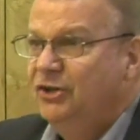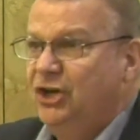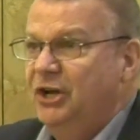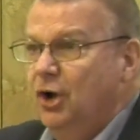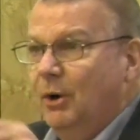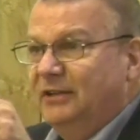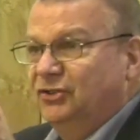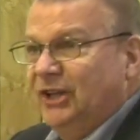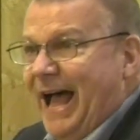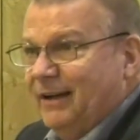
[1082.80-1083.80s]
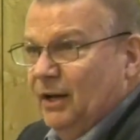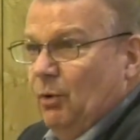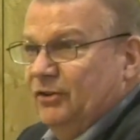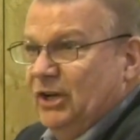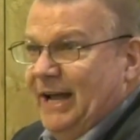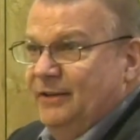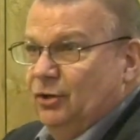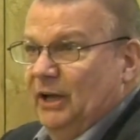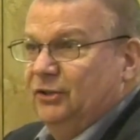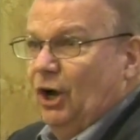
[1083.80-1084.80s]
She knew exactly what the
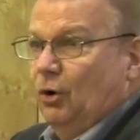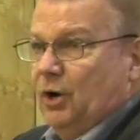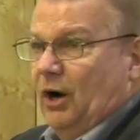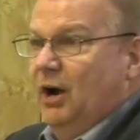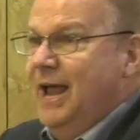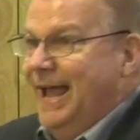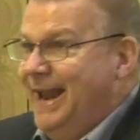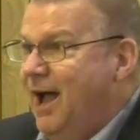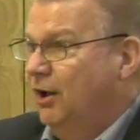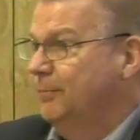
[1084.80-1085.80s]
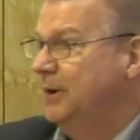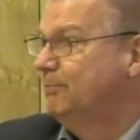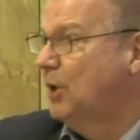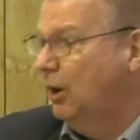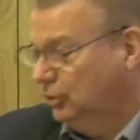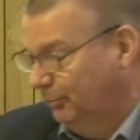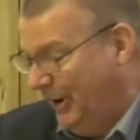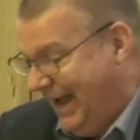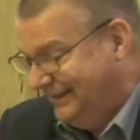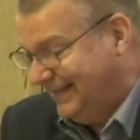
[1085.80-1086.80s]
angel had told her and how it had been brought to
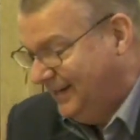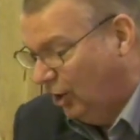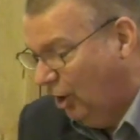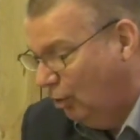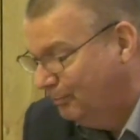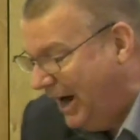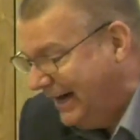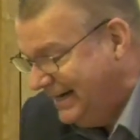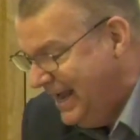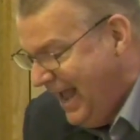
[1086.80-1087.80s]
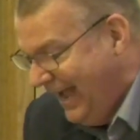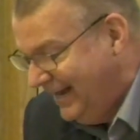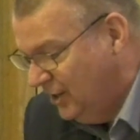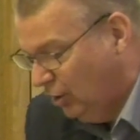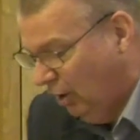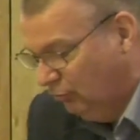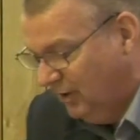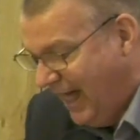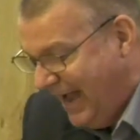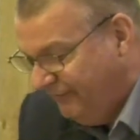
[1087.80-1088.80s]
pass in her own body and in her own
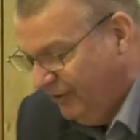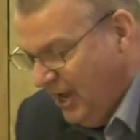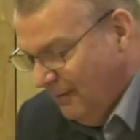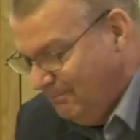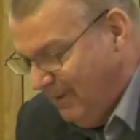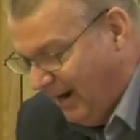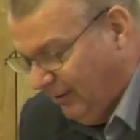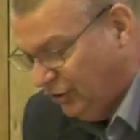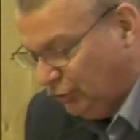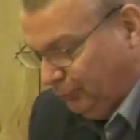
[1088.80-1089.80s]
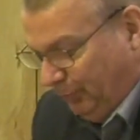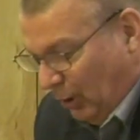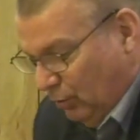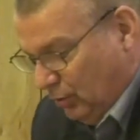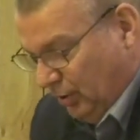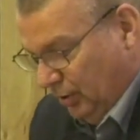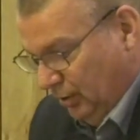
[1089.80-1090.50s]
life. Mary spoke